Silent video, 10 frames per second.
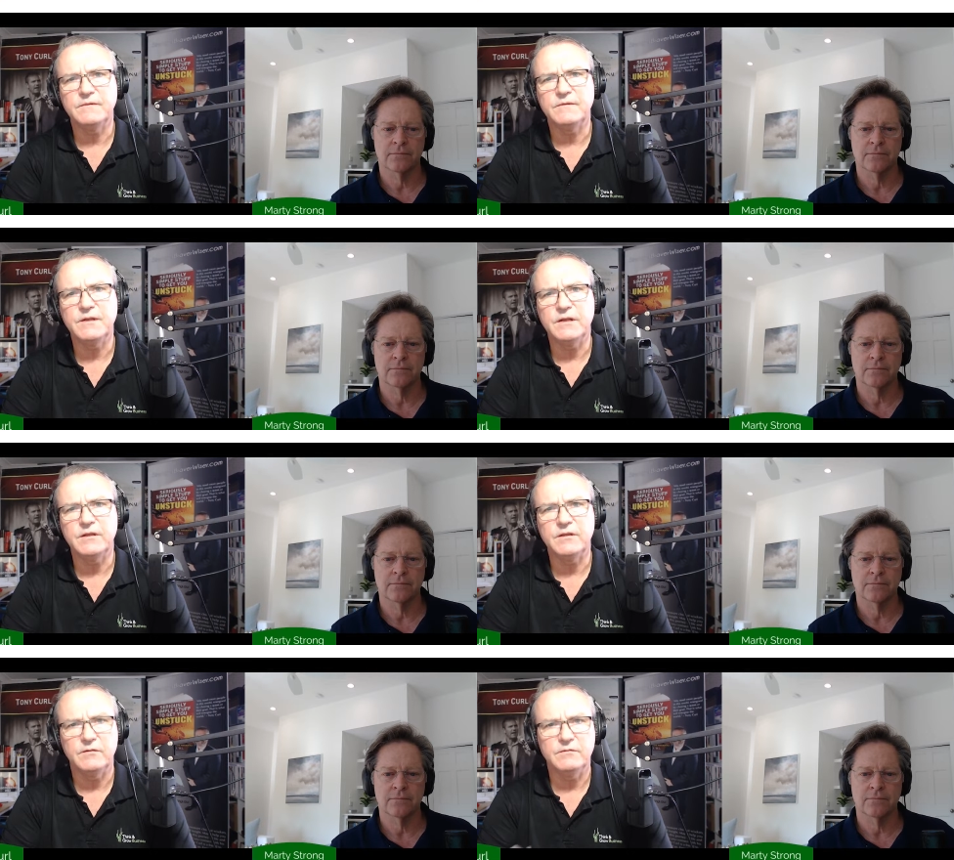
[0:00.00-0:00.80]
Speaker 1: you know,
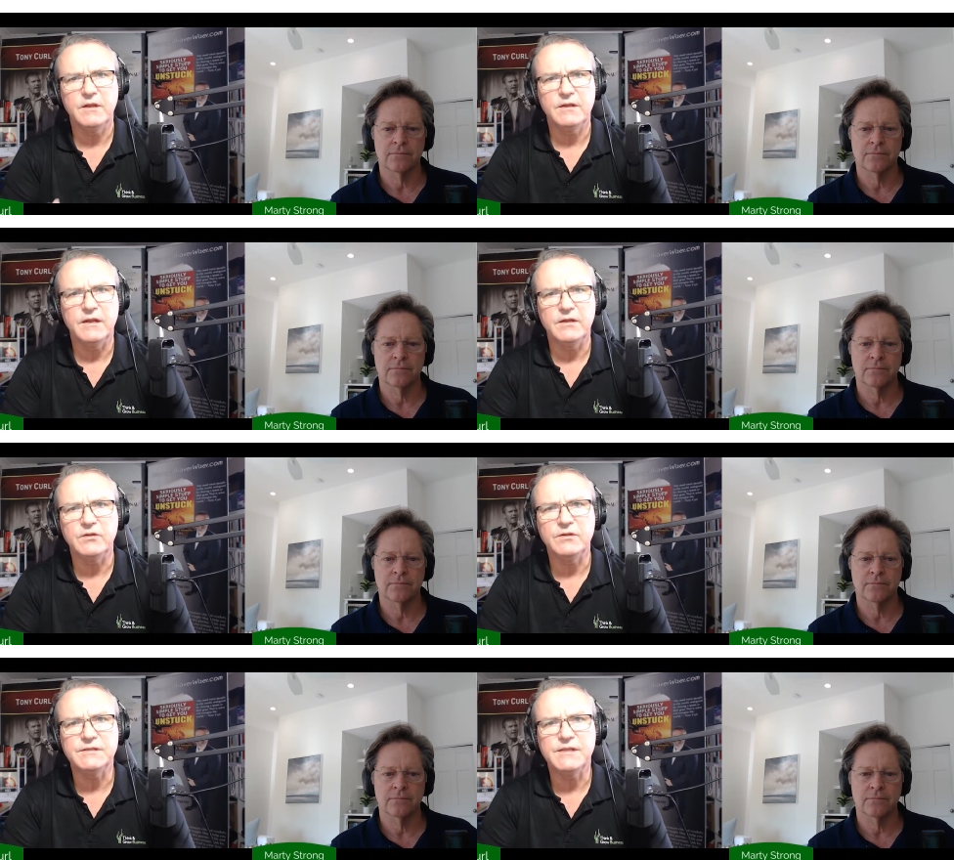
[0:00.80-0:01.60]
that no doubt
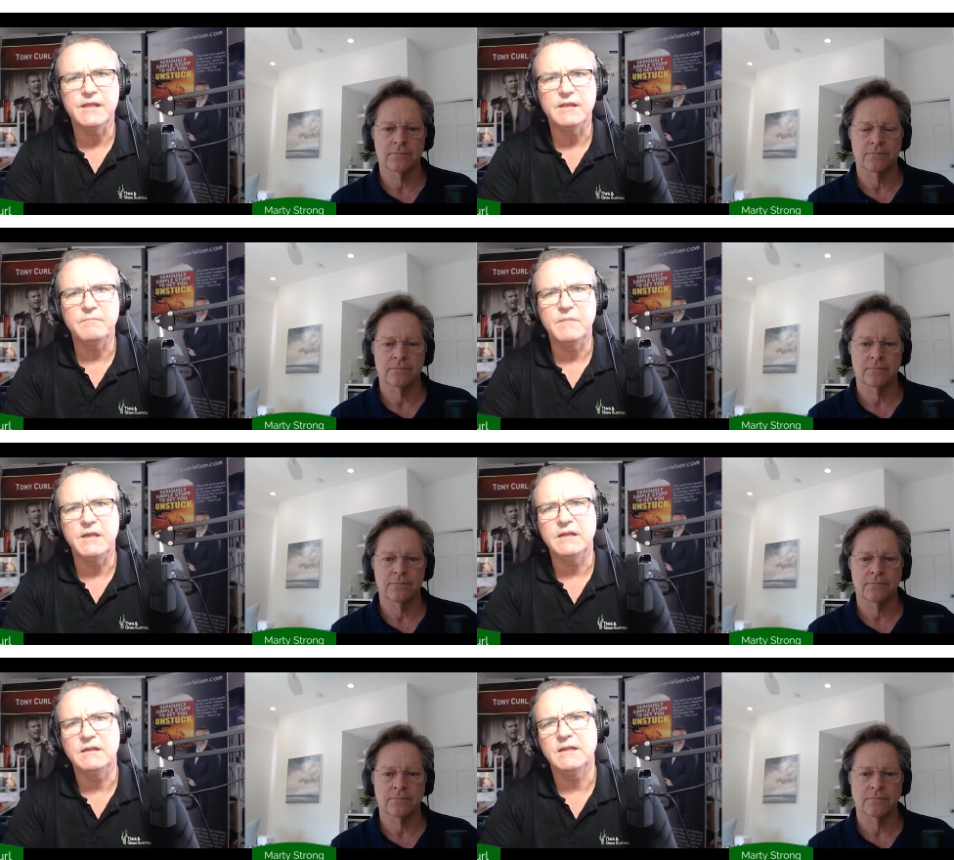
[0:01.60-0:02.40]
you see and
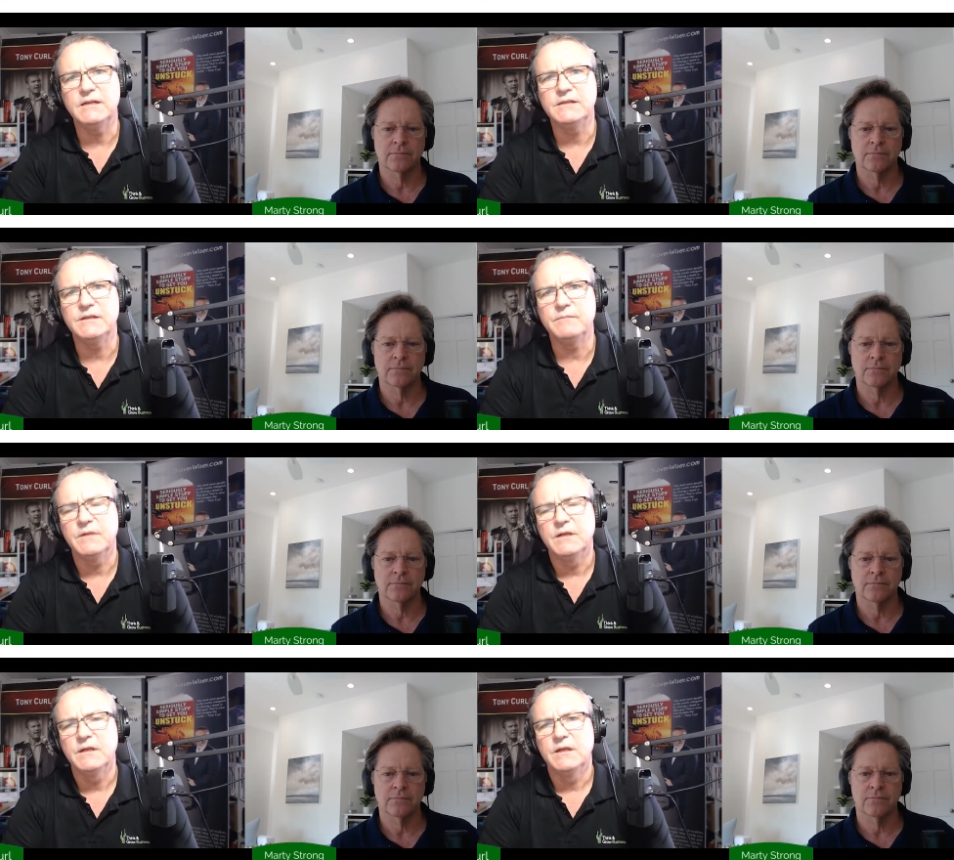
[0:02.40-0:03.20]
many leadership
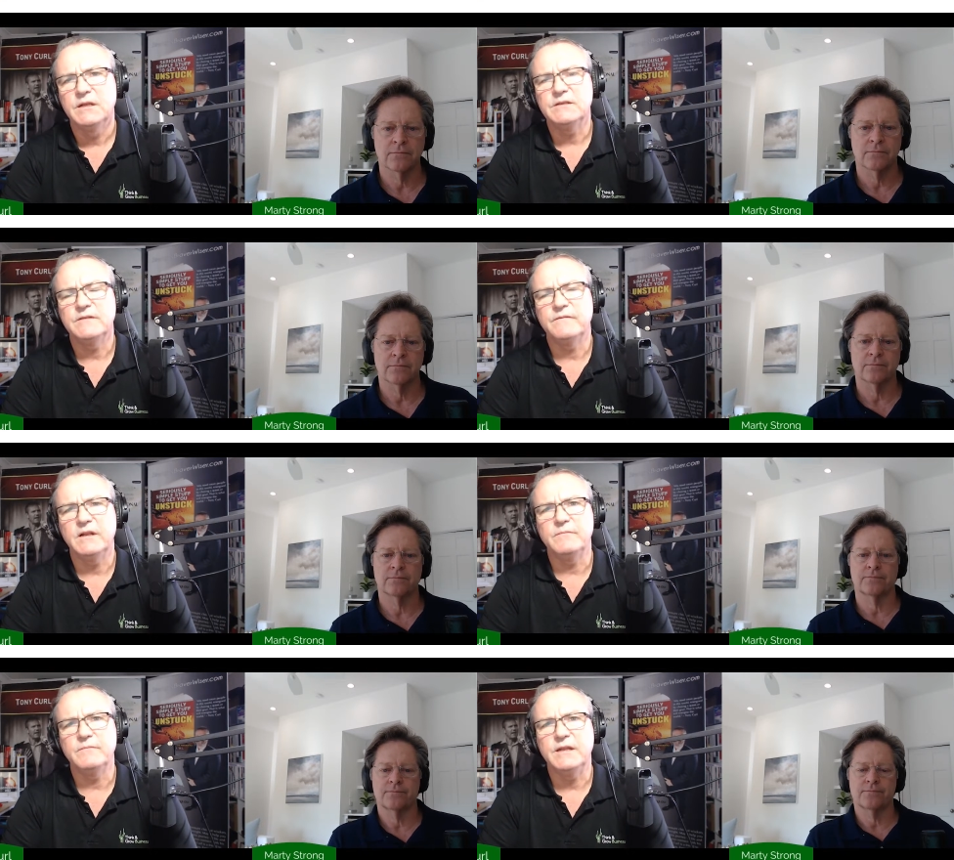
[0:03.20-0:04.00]

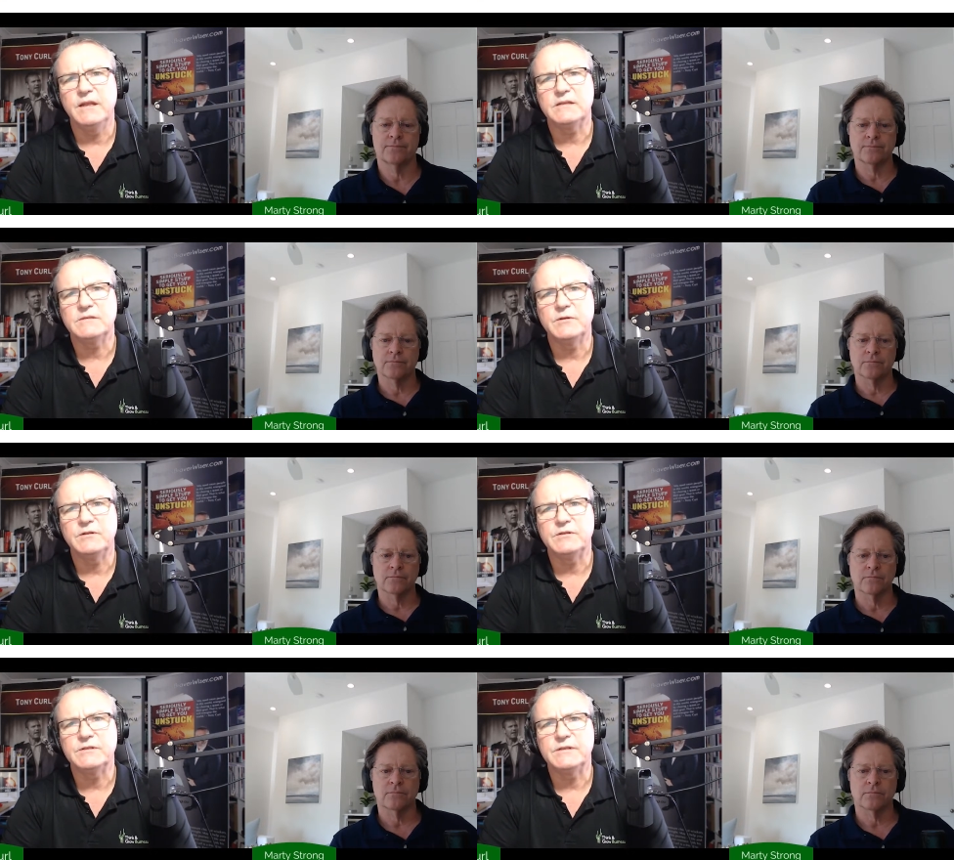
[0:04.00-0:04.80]
development
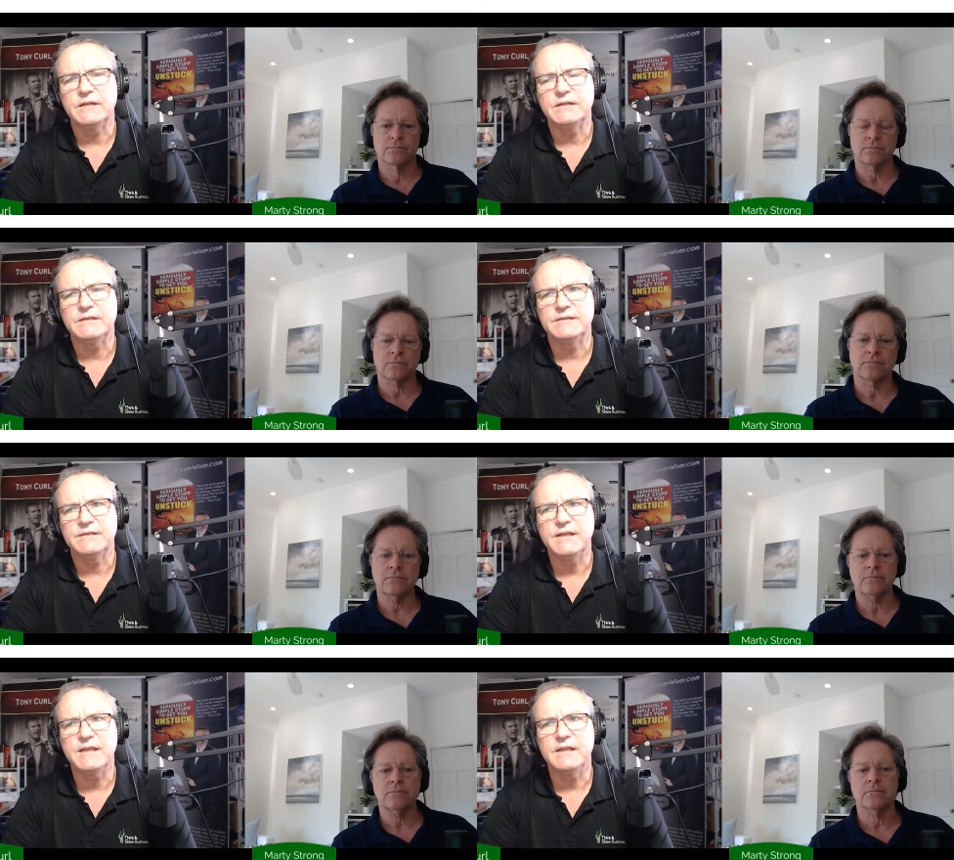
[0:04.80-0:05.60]
experts
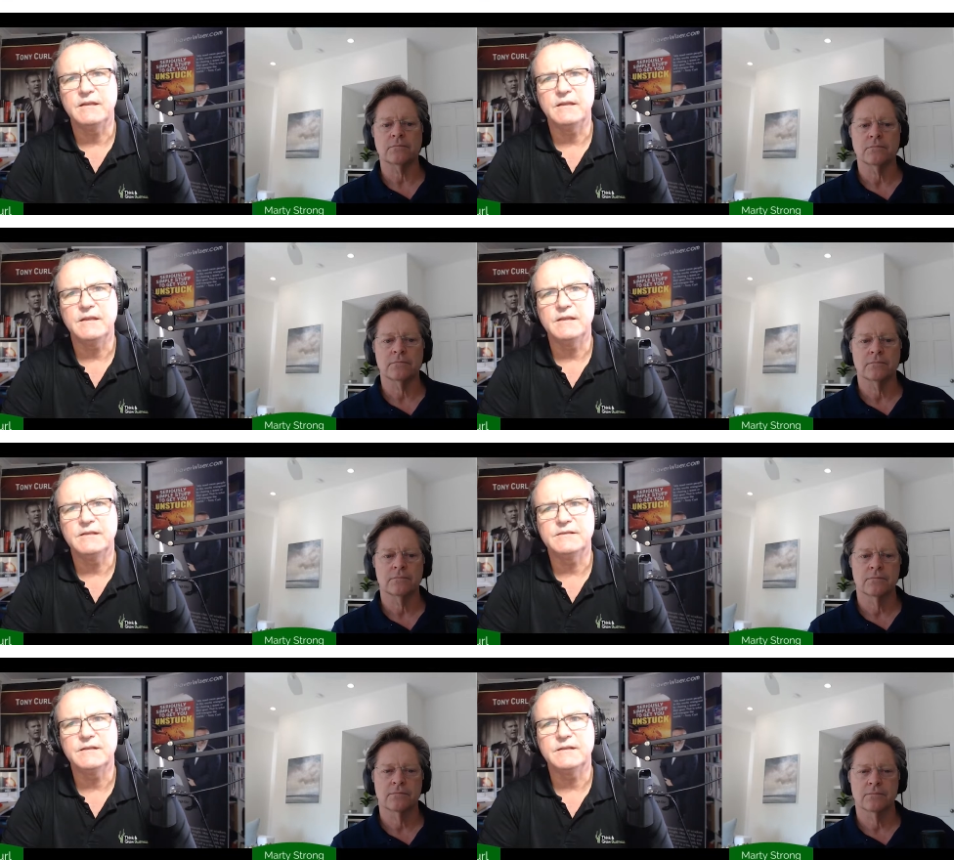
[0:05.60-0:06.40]
see
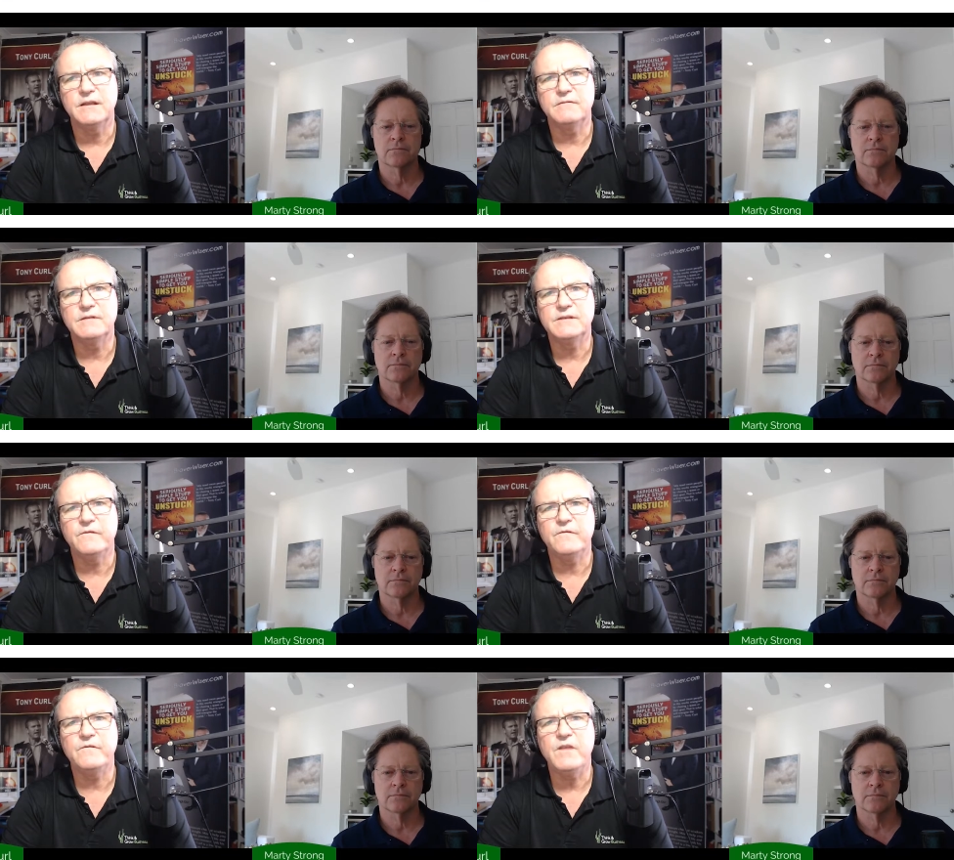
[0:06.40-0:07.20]
is that there is a
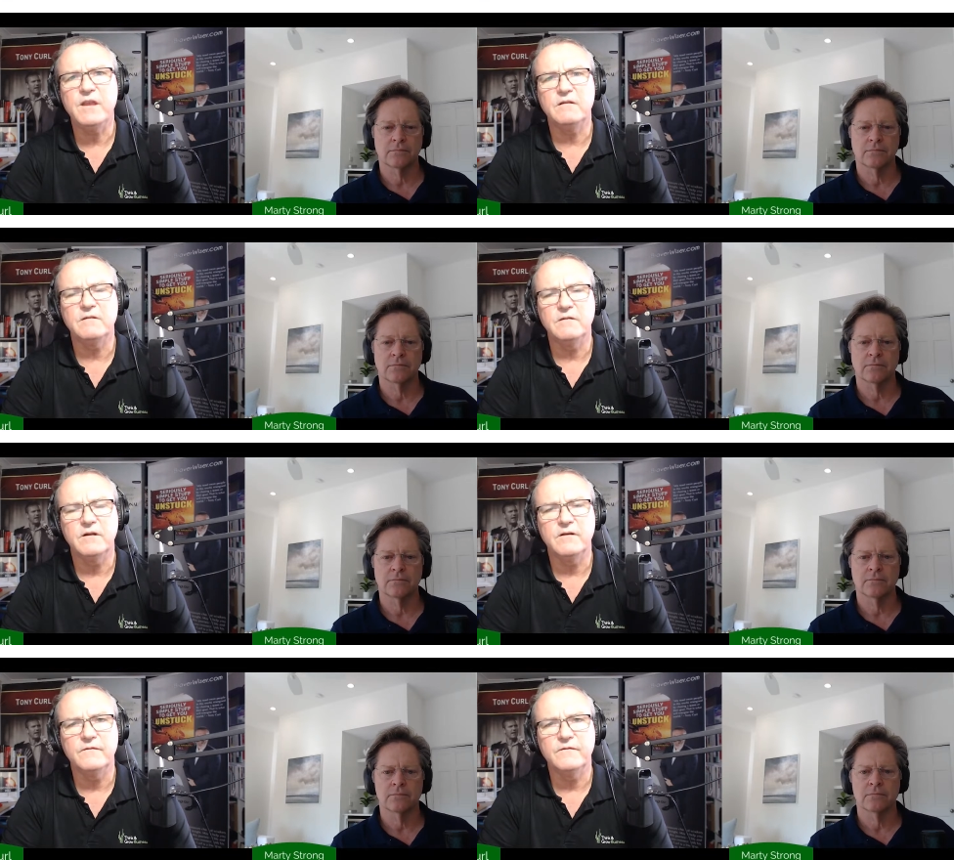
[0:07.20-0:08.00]
fear
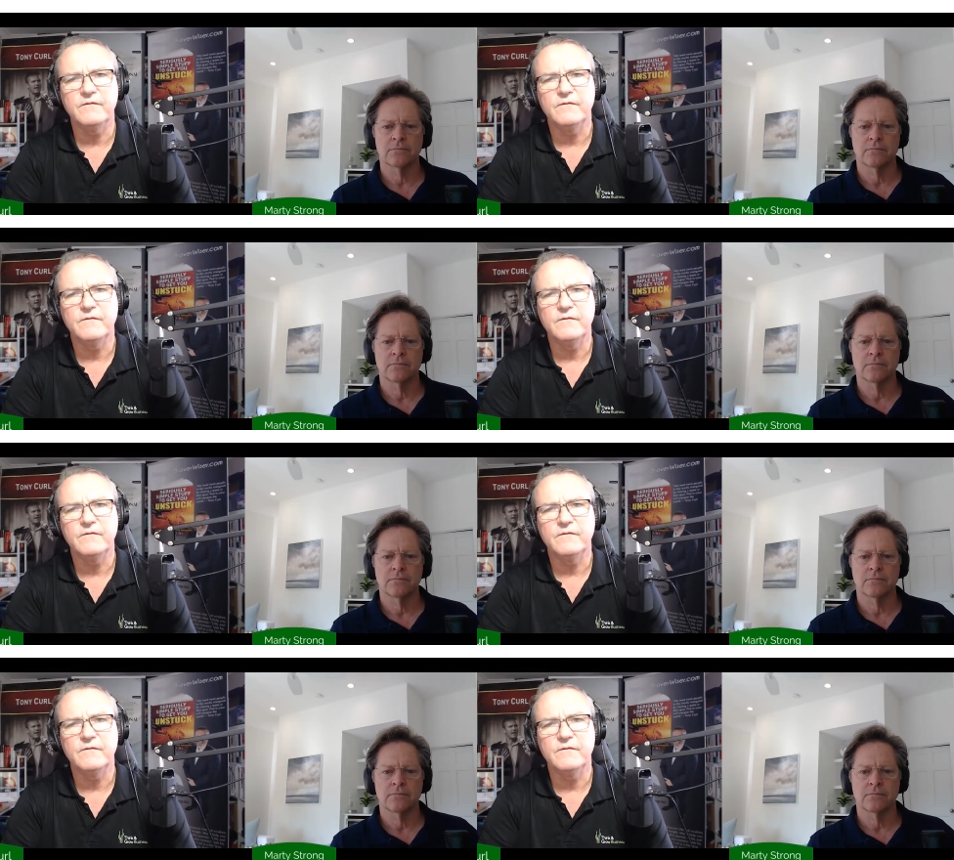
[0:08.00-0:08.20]
of